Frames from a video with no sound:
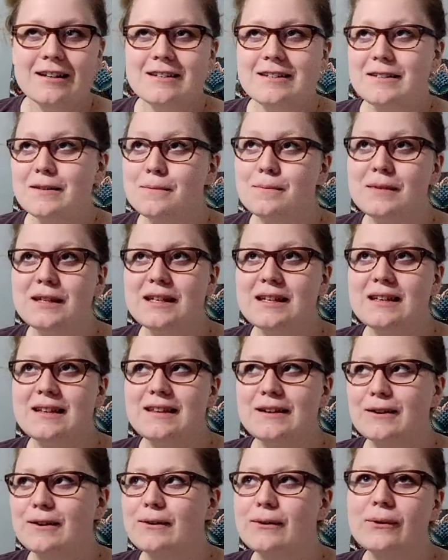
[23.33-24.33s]
to me,
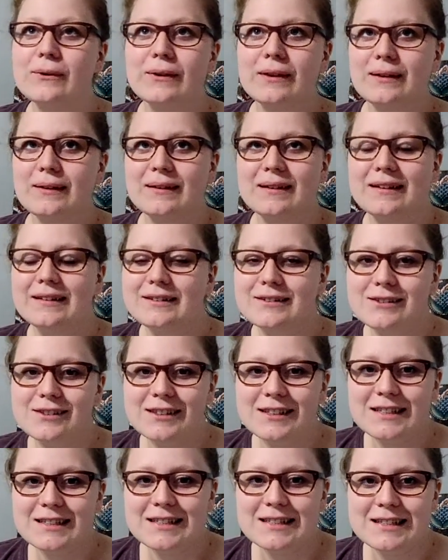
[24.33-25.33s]
they're cool, they're
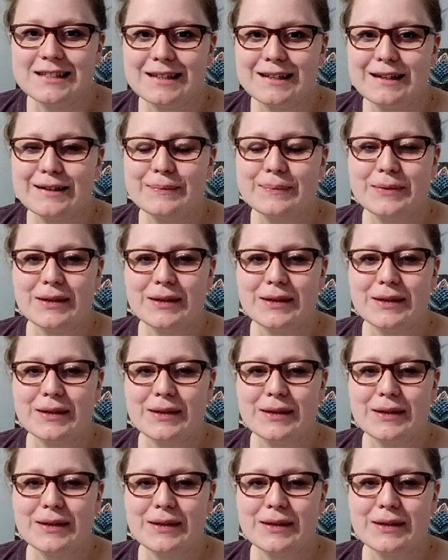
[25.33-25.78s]
interesting